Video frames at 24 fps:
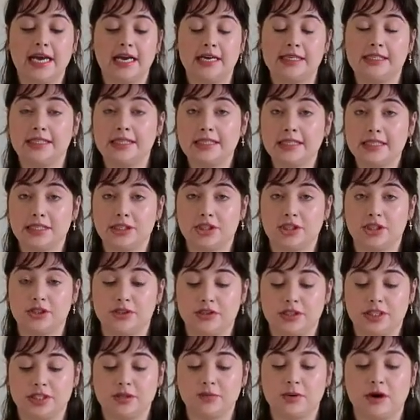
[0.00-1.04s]
assisted
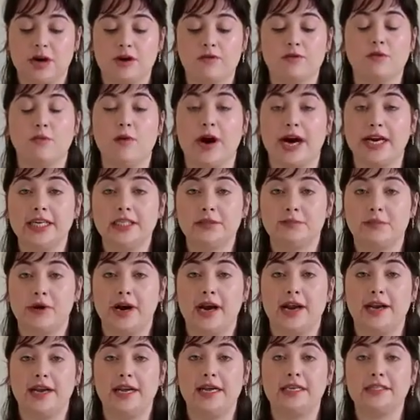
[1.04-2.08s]
Jews as part of a
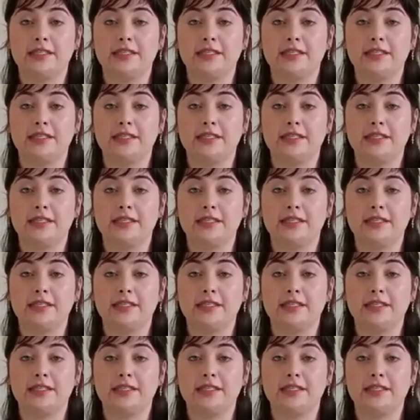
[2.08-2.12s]
widespread,